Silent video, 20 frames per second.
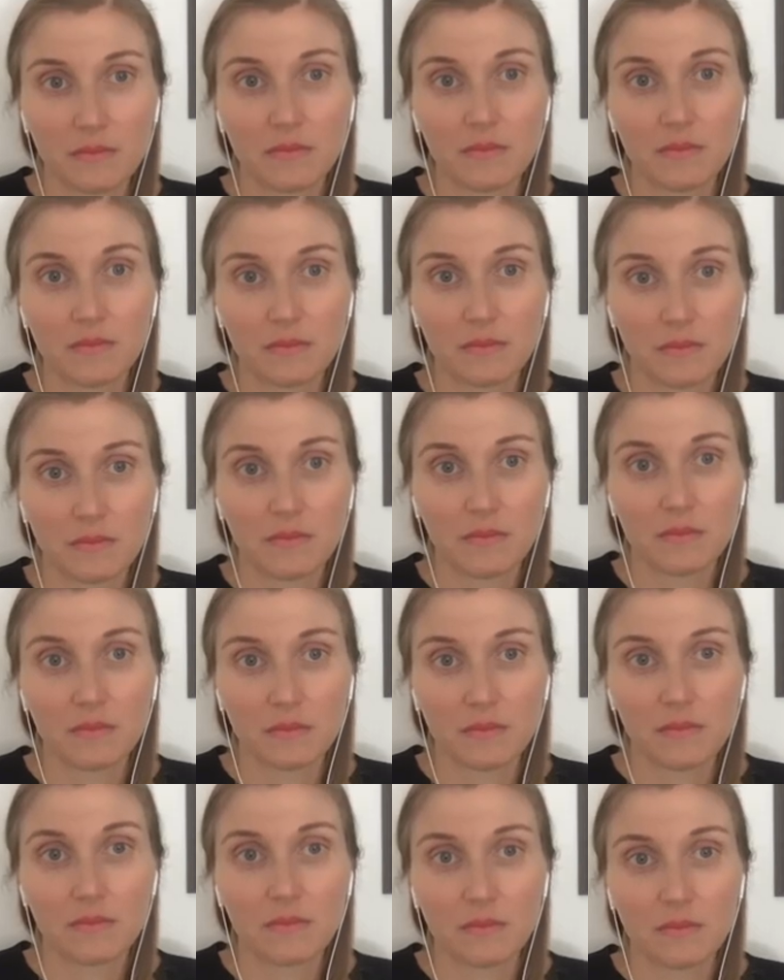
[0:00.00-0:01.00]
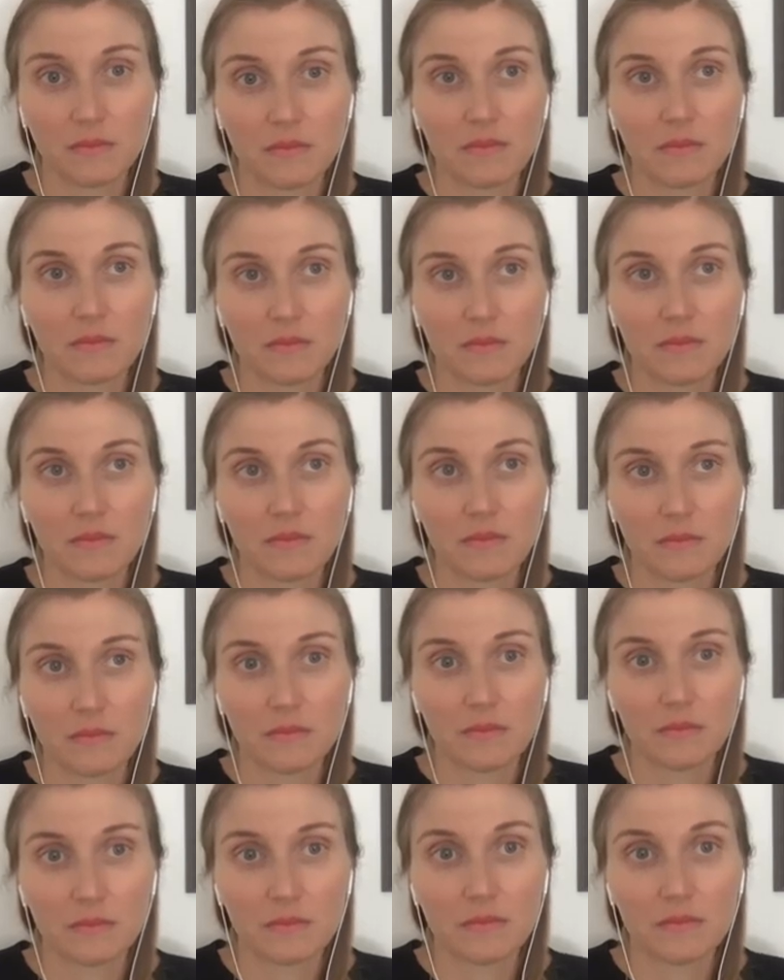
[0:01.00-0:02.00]

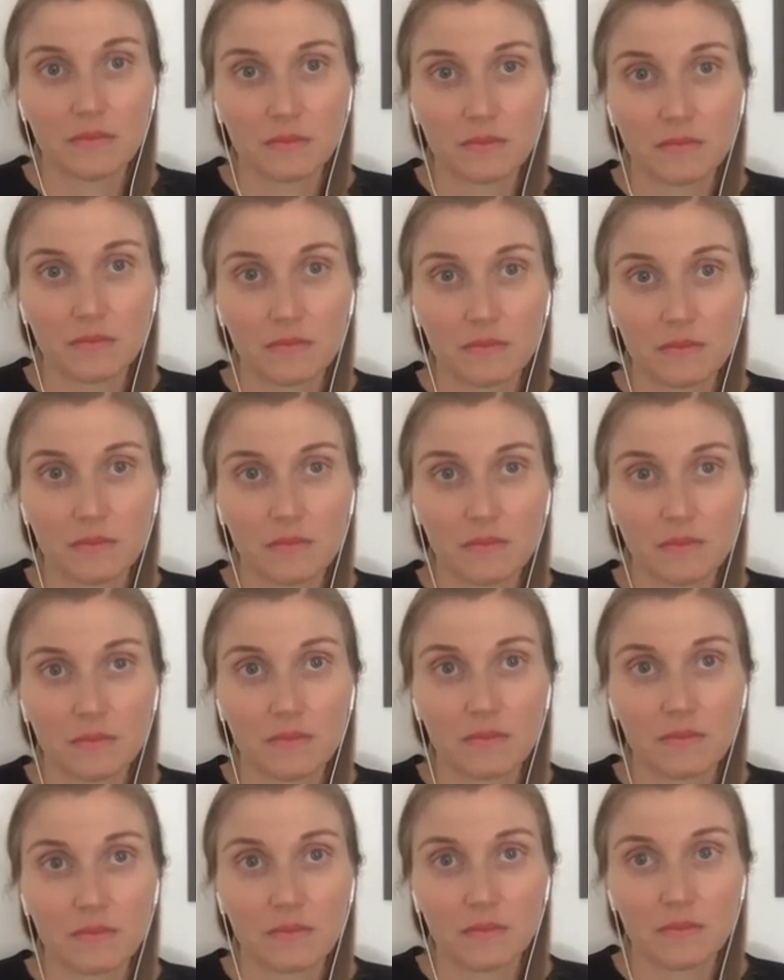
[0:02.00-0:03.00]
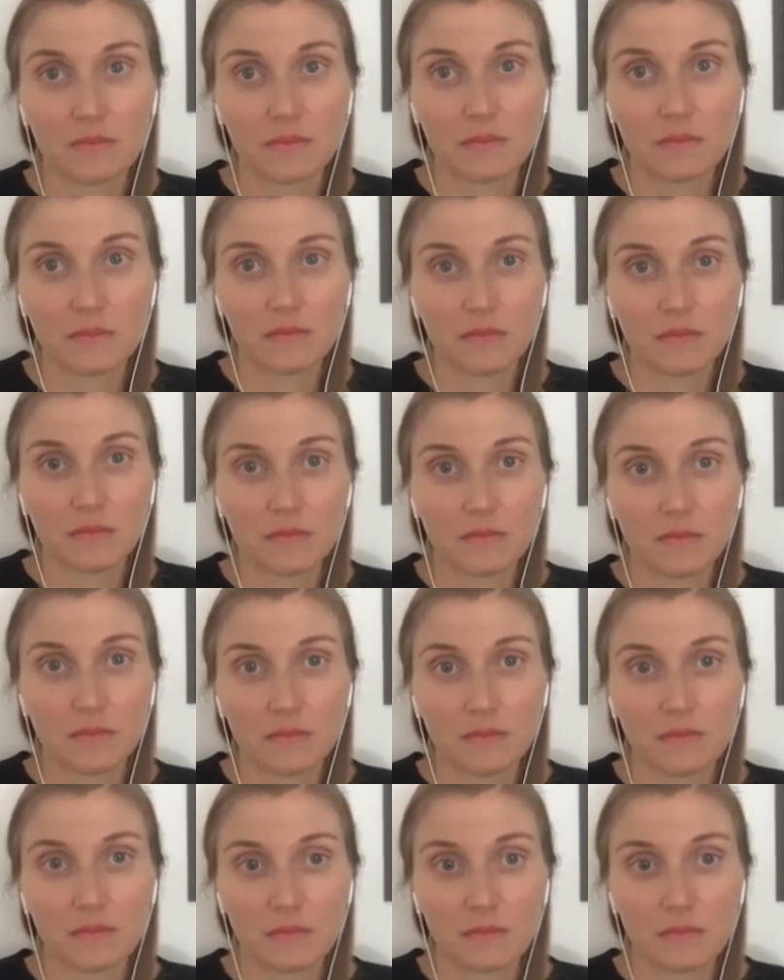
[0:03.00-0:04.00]

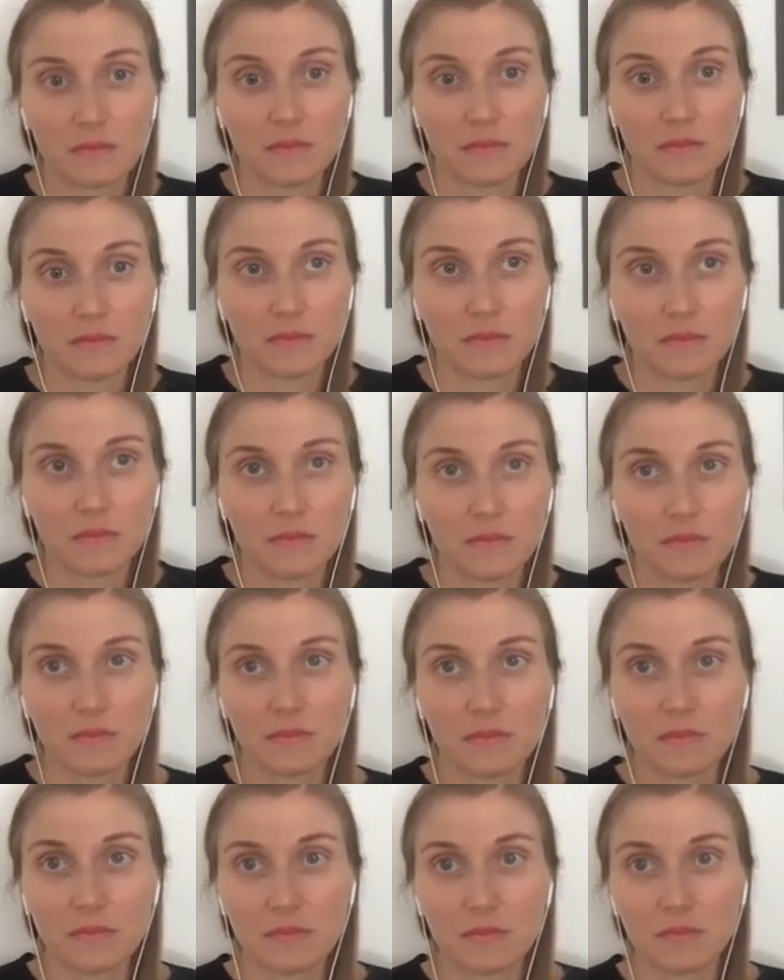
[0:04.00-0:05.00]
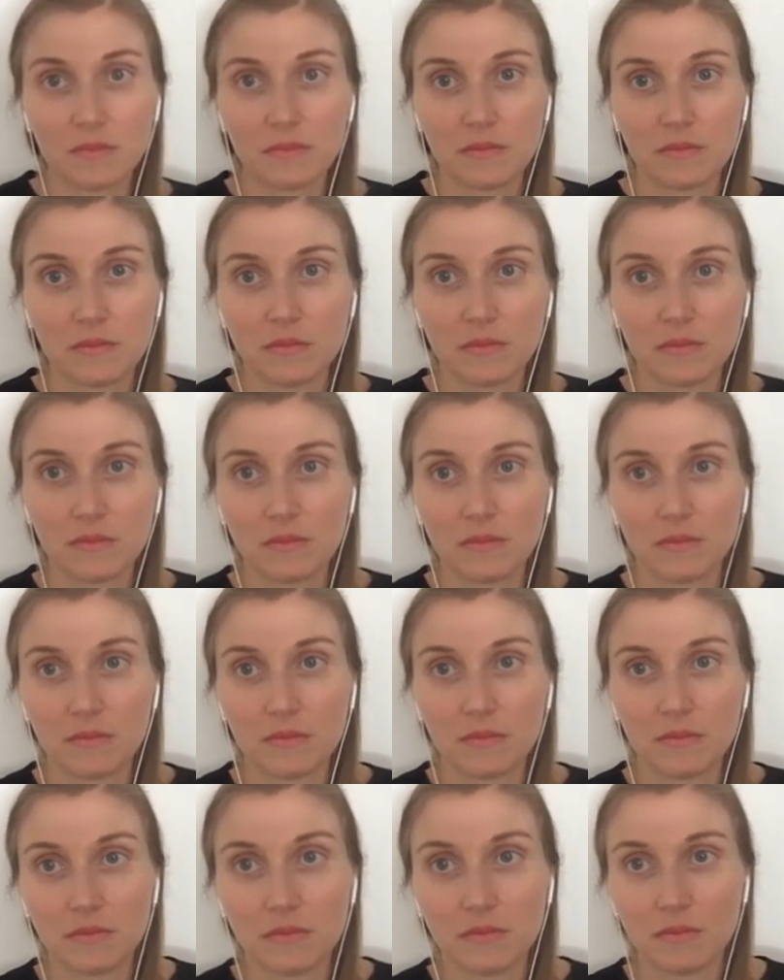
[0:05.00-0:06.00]

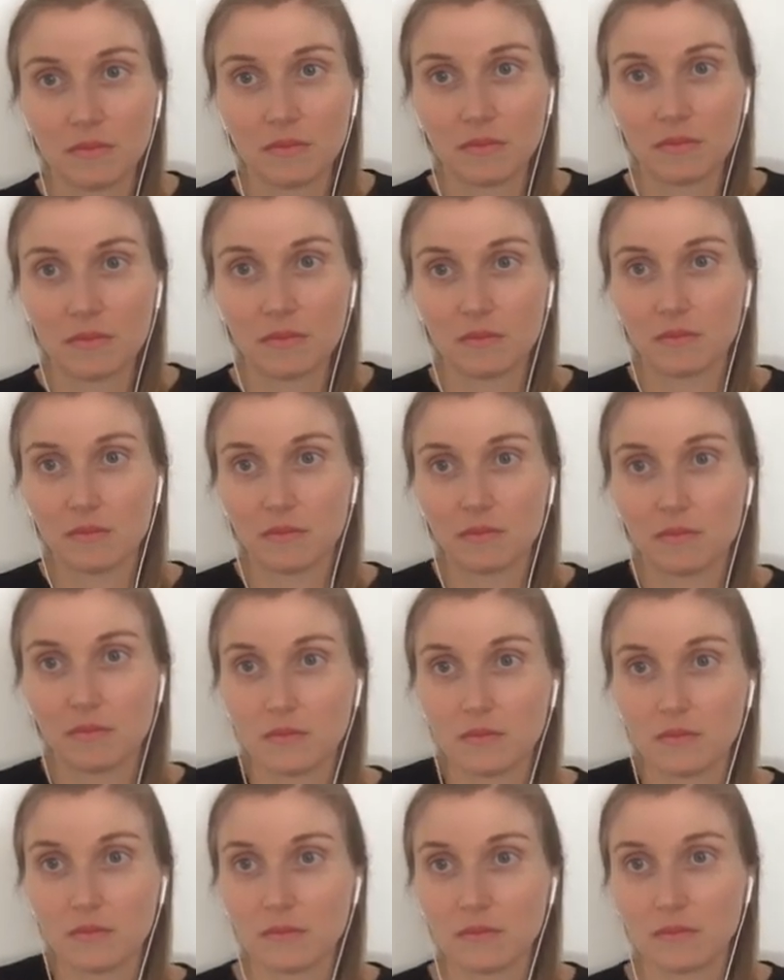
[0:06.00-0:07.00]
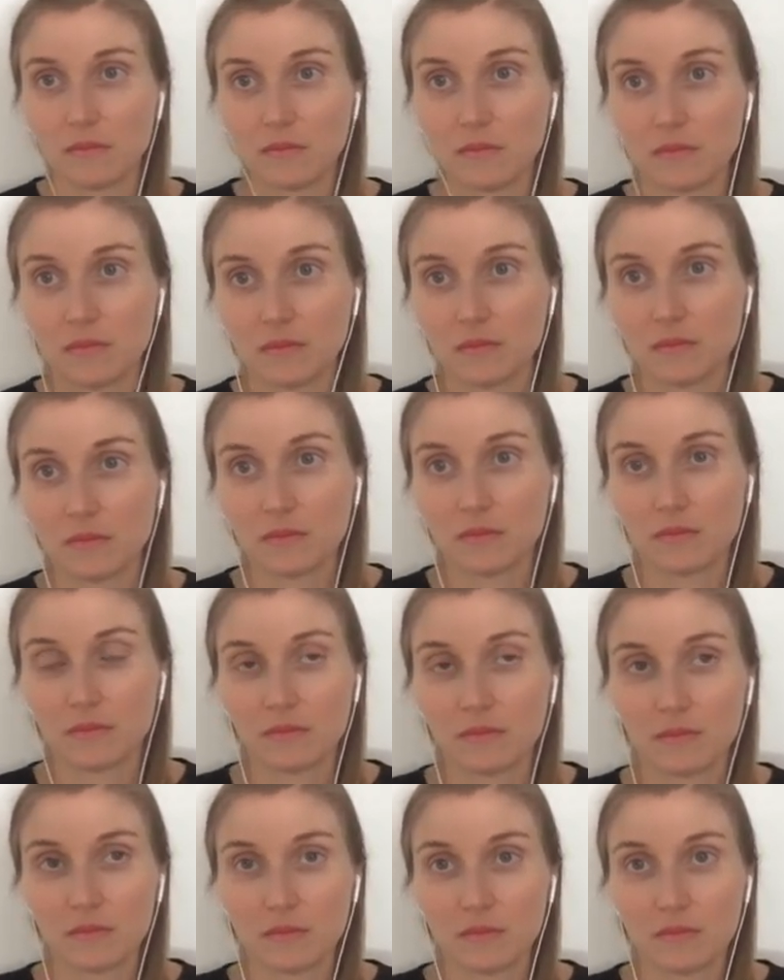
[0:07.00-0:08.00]
No words are spoken by the person on screen.